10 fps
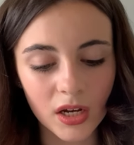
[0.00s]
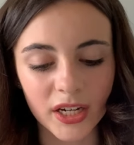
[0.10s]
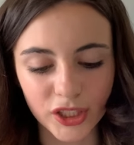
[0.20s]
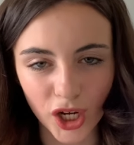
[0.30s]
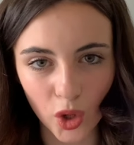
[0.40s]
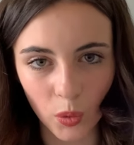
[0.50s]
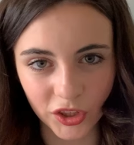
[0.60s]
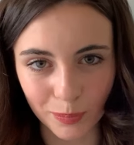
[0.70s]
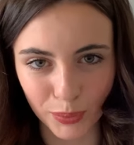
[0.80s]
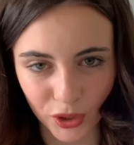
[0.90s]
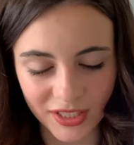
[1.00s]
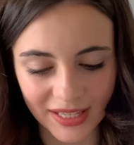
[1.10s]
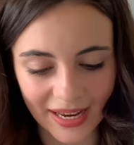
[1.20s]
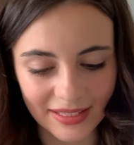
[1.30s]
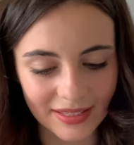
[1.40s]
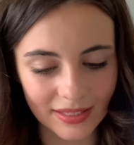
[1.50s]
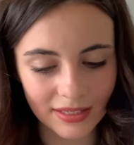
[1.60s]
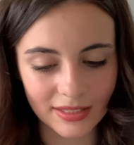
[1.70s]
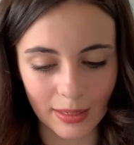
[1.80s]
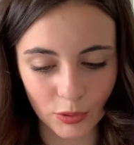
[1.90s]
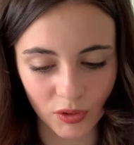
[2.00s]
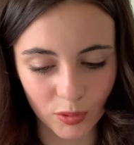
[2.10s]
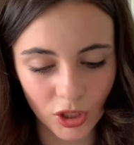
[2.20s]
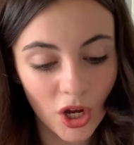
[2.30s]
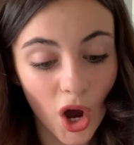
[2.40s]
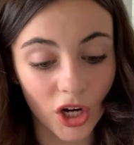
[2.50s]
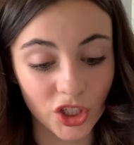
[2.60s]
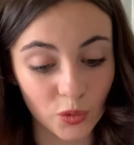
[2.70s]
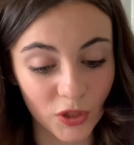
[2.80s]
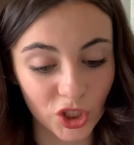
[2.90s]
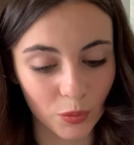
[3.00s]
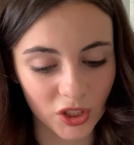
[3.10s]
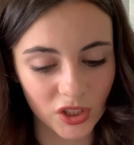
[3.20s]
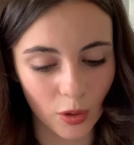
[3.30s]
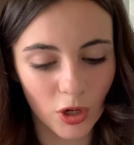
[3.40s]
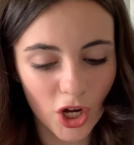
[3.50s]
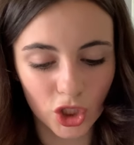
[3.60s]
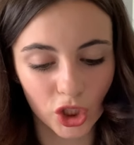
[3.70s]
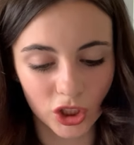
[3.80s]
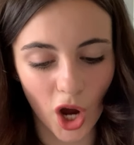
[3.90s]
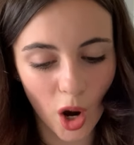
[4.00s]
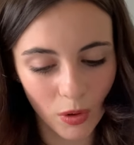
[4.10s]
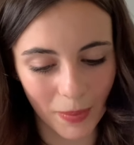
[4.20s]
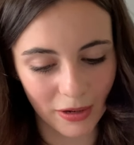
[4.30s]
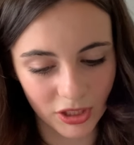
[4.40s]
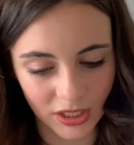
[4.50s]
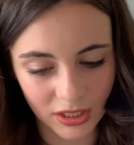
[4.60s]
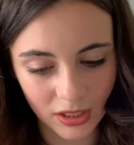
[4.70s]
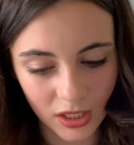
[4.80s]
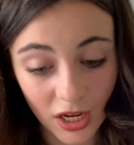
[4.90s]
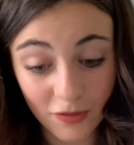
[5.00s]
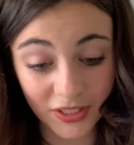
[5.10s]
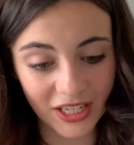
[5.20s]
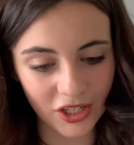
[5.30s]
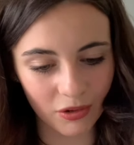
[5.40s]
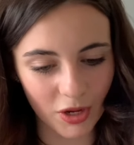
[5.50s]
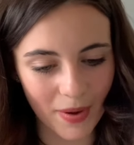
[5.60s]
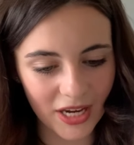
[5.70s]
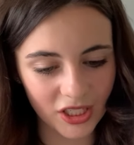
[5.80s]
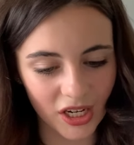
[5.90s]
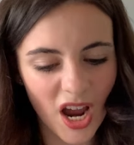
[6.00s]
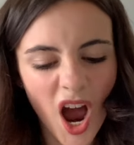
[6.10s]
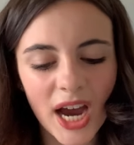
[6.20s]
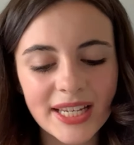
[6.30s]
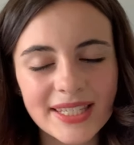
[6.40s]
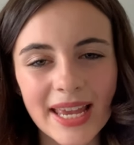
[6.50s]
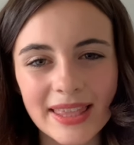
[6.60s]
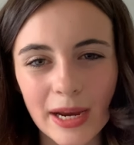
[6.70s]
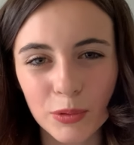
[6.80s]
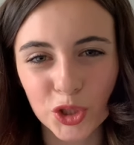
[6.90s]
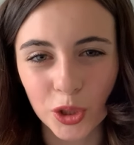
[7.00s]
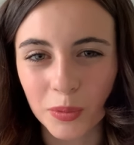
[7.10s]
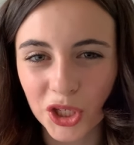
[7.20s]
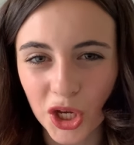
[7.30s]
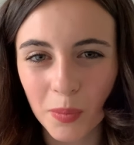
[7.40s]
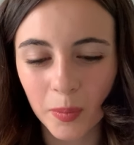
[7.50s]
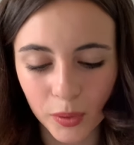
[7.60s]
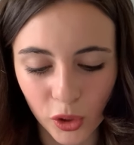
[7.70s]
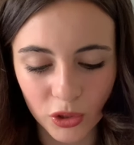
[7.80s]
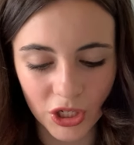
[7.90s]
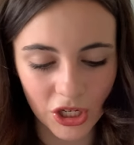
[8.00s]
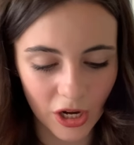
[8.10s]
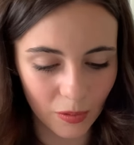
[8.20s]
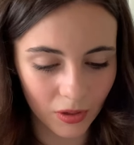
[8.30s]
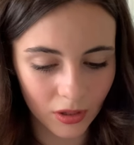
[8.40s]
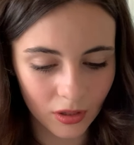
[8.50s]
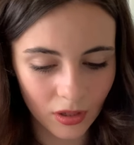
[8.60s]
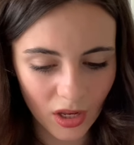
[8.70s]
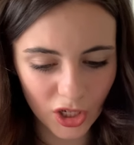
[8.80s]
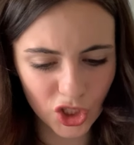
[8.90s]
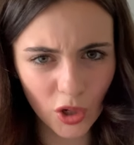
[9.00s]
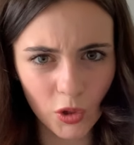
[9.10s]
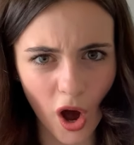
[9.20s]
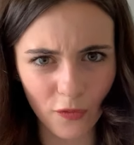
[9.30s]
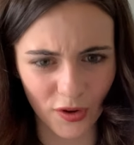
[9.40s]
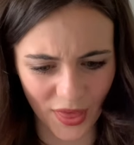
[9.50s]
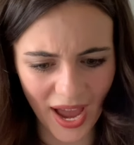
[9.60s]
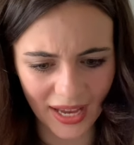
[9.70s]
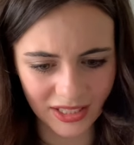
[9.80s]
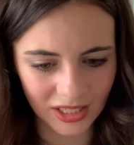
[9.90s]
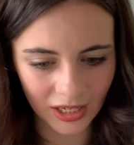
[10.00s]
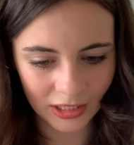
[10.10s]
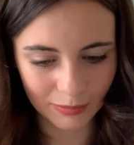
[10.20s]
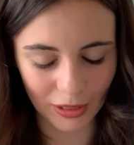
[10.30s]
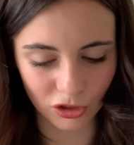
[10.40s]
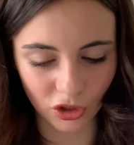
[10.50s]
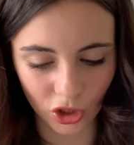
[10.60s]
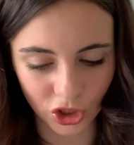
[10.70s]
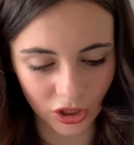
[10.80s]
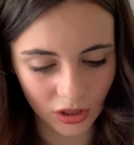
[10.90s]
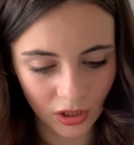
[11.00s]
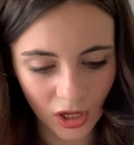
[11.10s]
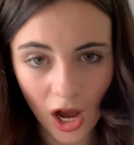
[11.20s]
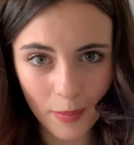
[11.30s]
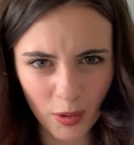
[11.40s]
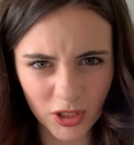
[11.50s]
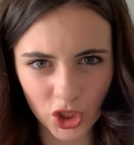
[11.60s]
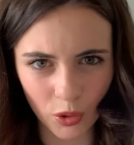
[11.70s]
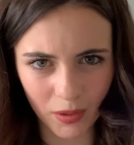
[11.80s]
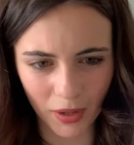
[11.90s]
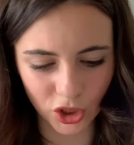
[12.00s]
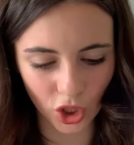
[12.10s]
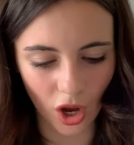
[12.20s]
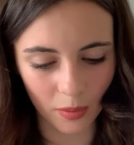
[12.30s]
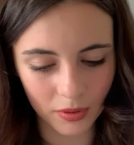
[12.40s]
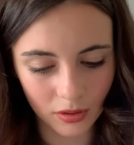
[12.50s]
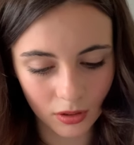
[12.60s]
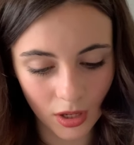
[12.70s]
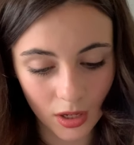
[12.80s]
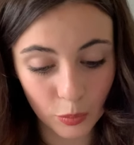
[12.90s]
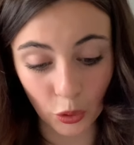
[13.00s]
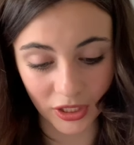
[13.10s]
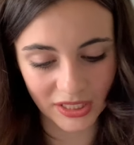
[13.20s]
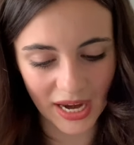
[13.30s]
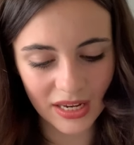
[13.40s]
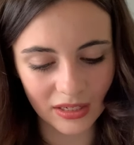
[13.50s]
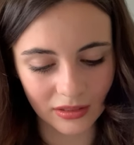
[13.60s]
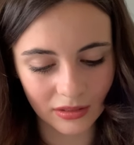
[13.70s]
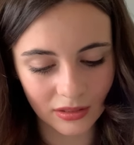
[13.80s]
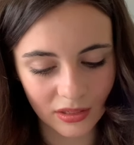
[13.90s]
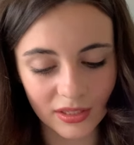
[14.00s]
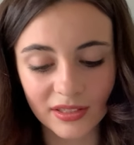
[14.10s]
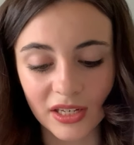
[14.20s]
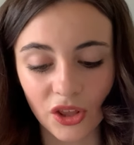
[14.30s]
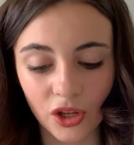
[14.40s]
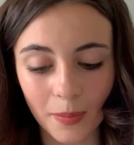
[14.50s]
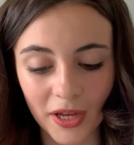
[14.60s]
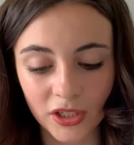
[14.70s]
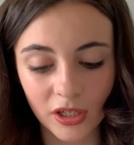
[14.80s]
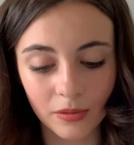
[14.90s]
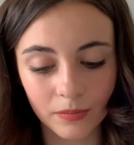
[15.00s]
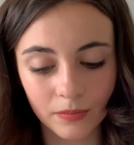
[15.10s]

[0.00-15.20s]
I know what the book says, snapped Root. I just wish you weren't so gung-ho about it. If I didn't know you better, I'd say there was some human blood in you. There's no call for that pouted Cudgeon. I'm only doing my job. Point taken, conceded the commander.